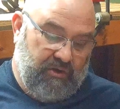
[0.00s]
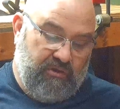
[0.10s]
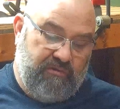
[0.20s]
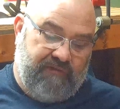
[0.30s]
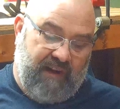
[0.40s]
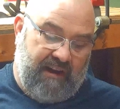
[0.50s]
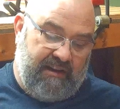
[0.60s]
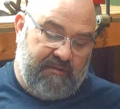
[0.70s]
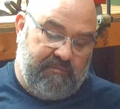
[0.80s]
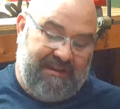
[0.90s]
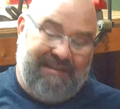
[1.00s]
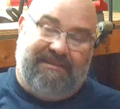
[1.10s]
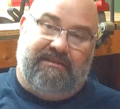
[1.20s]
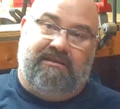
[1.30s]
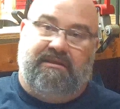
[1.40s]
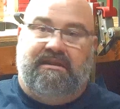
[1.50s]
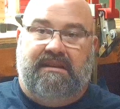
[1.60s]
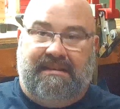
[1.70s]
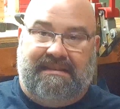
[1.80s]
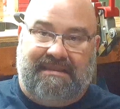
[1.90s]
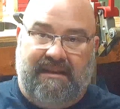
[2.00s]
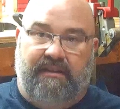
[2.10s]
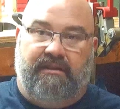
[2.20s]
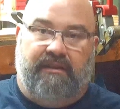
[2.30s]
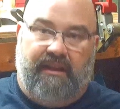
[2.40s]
new firing pin extended.